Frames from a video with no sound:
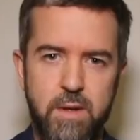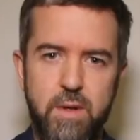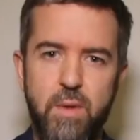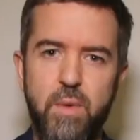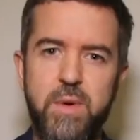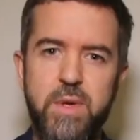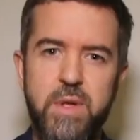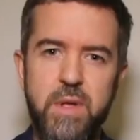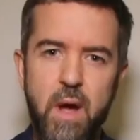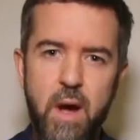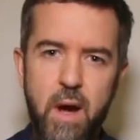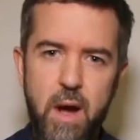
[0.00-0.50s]

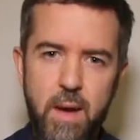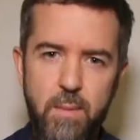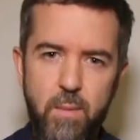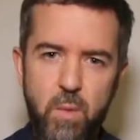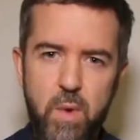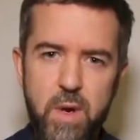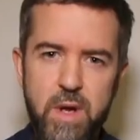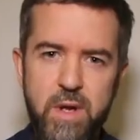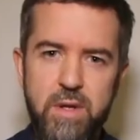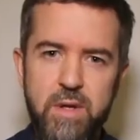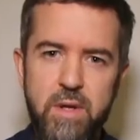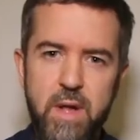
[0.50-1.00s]
So it's
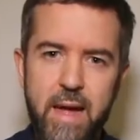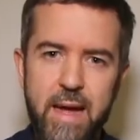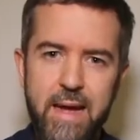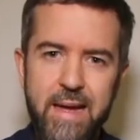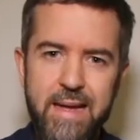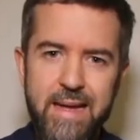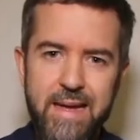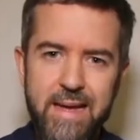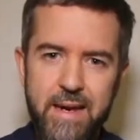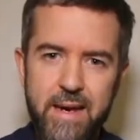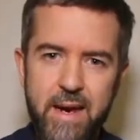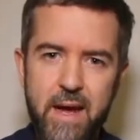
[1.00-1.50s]
time we
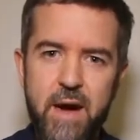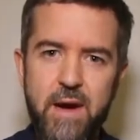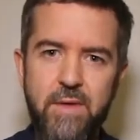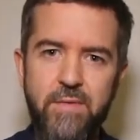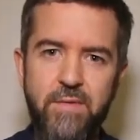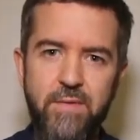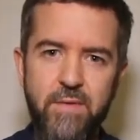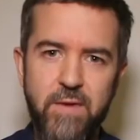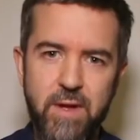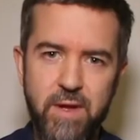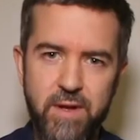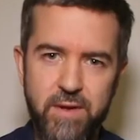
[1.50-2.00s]
say
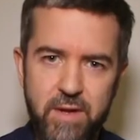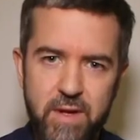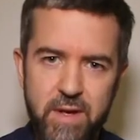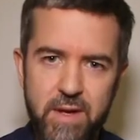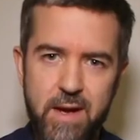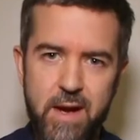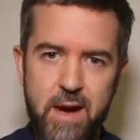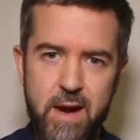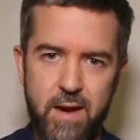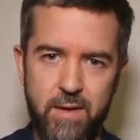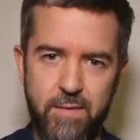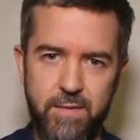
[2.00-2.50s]
enough is
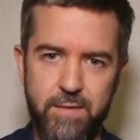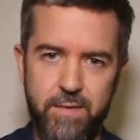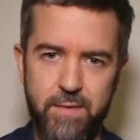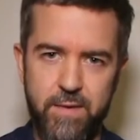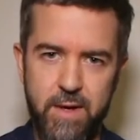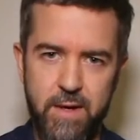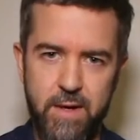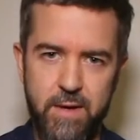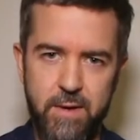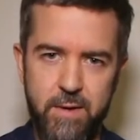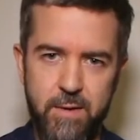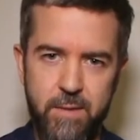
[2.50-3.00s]
enough.